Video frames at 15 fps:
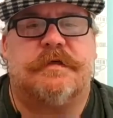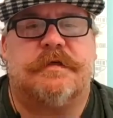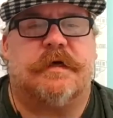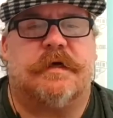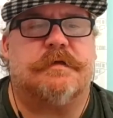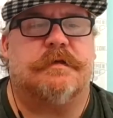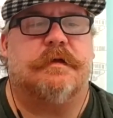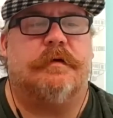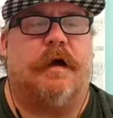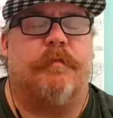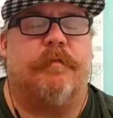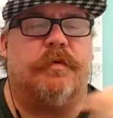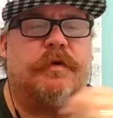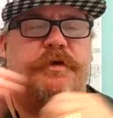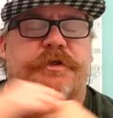excellent. I
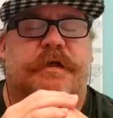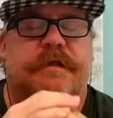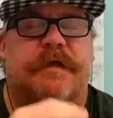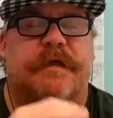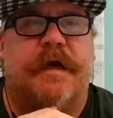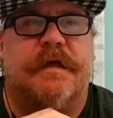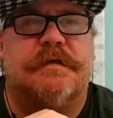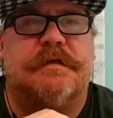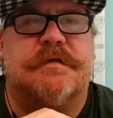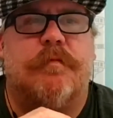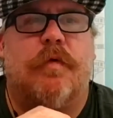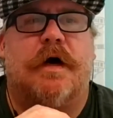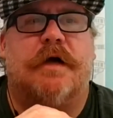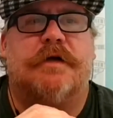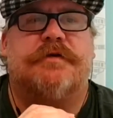appreciate that enzyme
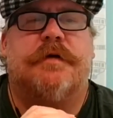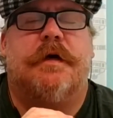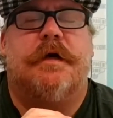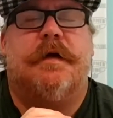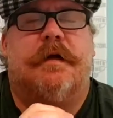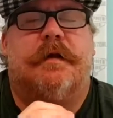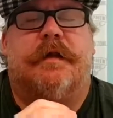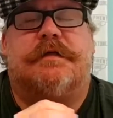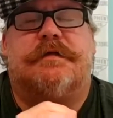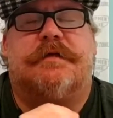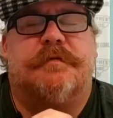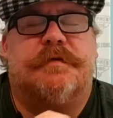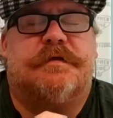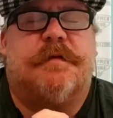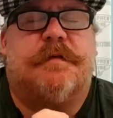wash. that's
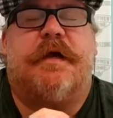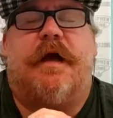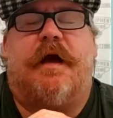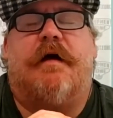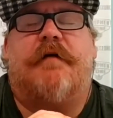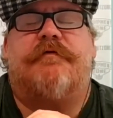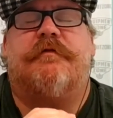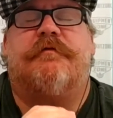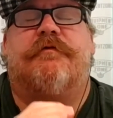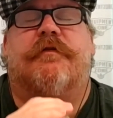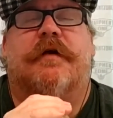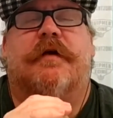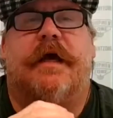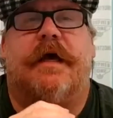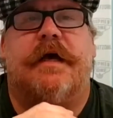something I often
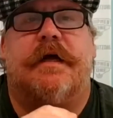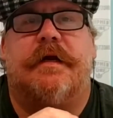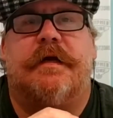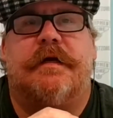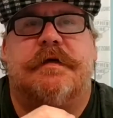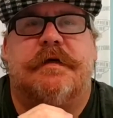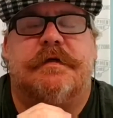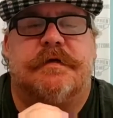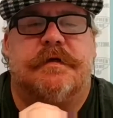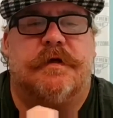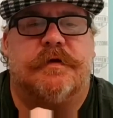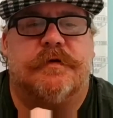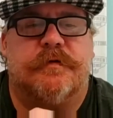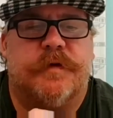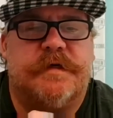forget is
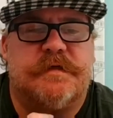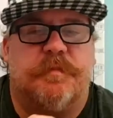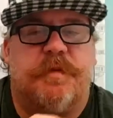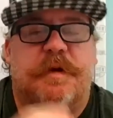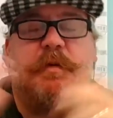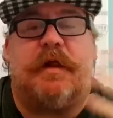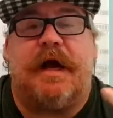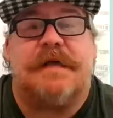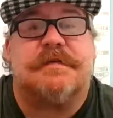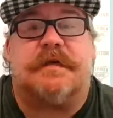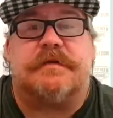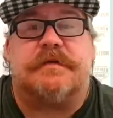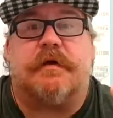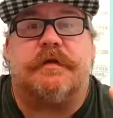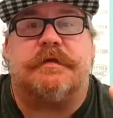another reason. People ask
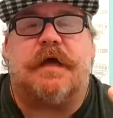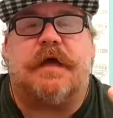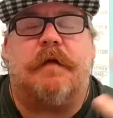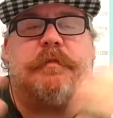us all the time,